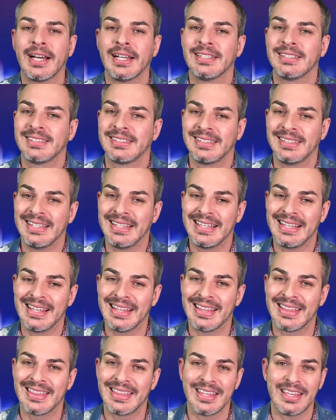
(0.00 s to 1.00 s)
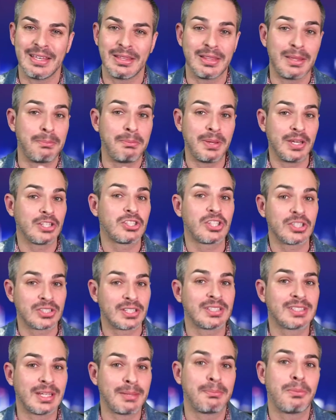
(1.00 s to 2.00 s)
See the pictures
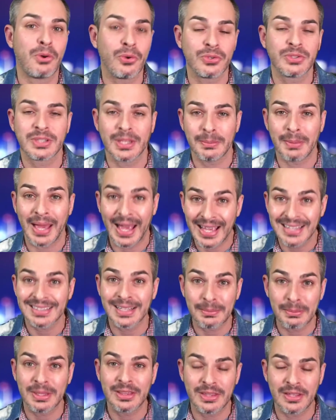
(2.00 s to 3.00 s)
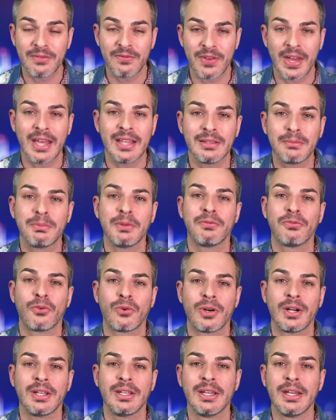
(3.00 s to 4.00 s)
as I post them as I'm at the event
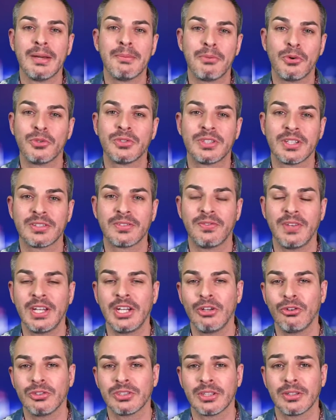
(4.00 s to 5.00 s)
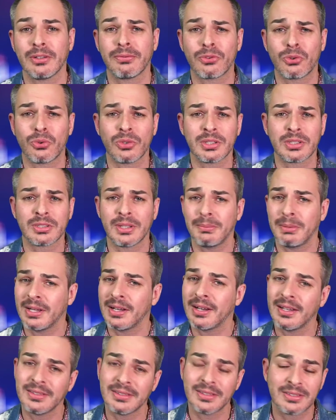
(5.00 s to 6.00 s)
before I post these videos, and of course the
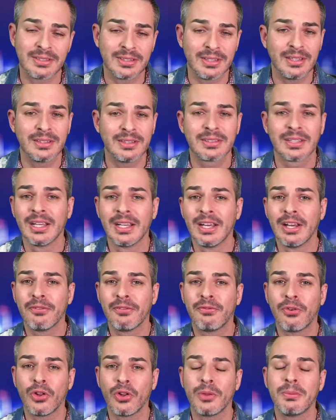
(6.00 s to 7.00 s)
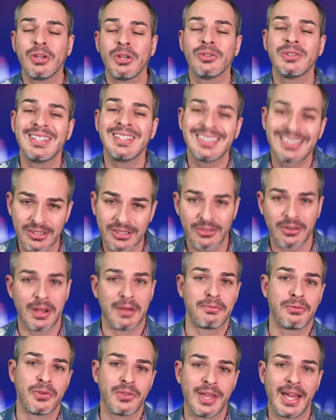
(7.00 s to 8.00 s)
behind the scenes. Follow me on Instagram
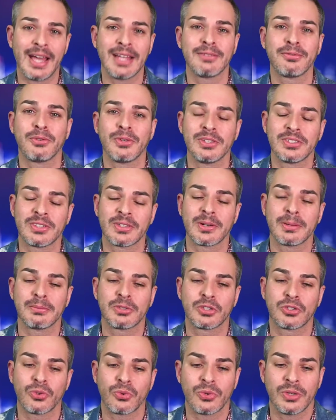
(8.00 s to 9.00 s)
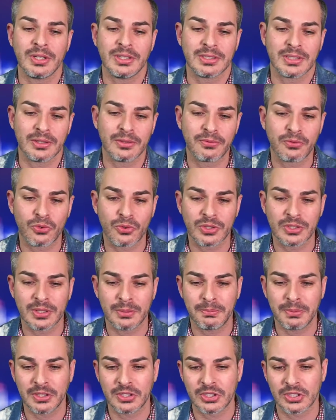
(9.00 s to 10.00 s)
for that, for Instagram stories, and of course the
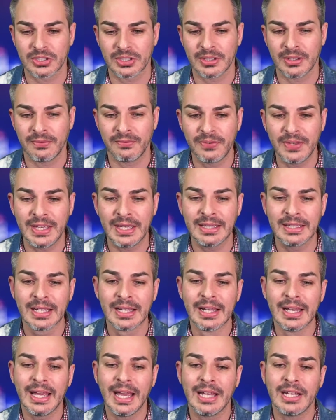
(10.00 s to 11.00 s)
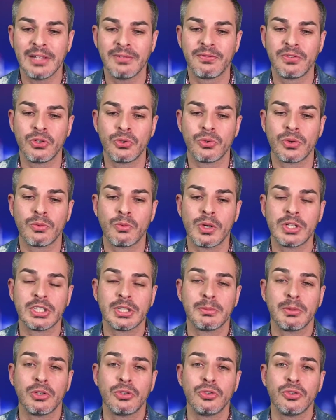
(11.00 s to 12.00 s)
pictures and the feed. And if you are watching
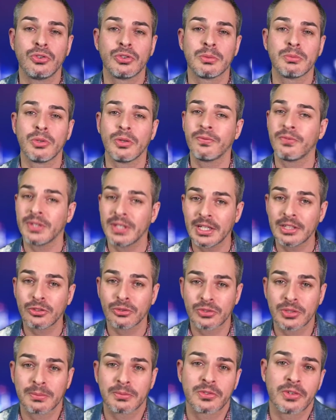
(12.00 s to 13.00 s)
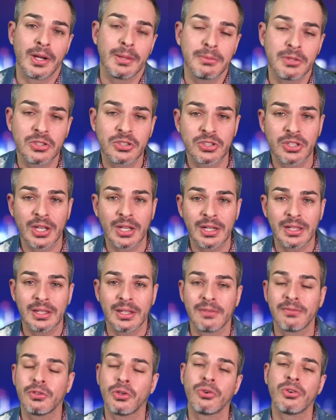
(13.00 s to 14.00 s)
me on YouTube, don't forget to subscribe this channel,
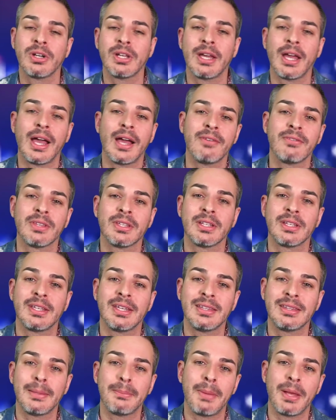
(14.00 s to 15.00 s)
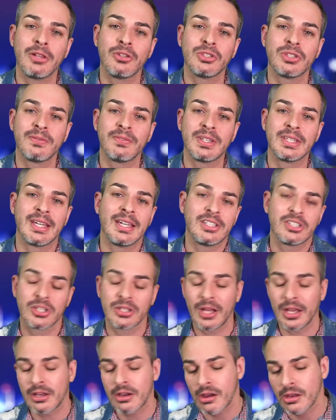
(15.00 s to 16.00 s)
and if you already have, then hit the bell notification
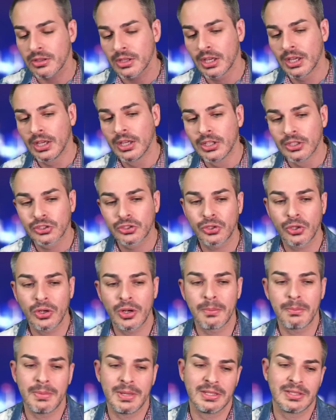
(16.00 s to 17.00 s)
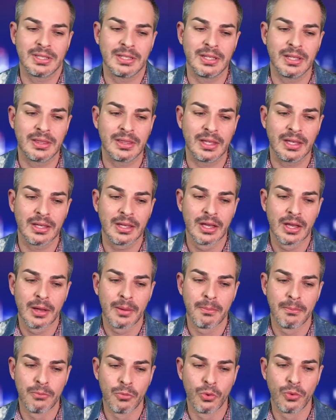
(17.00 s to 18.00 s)
icon so you don't miss anything
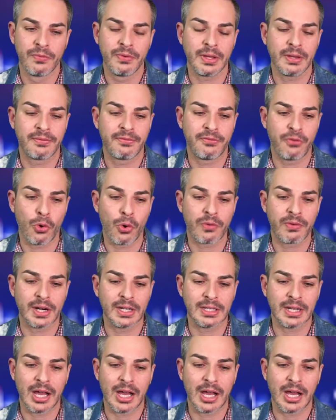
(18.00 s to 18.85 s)
moving forward.